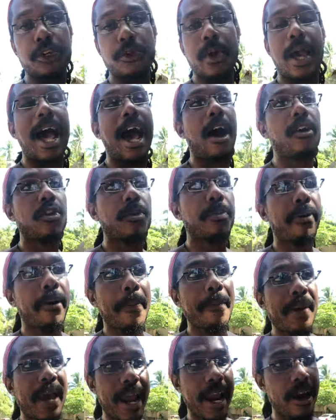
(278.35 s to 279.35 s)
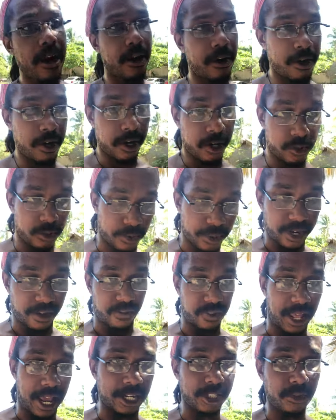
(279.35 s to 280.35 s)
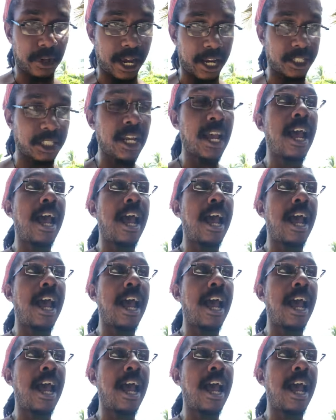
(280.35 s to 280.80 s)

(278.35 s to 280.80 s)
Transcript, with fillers: you how to prepare during a flash crash.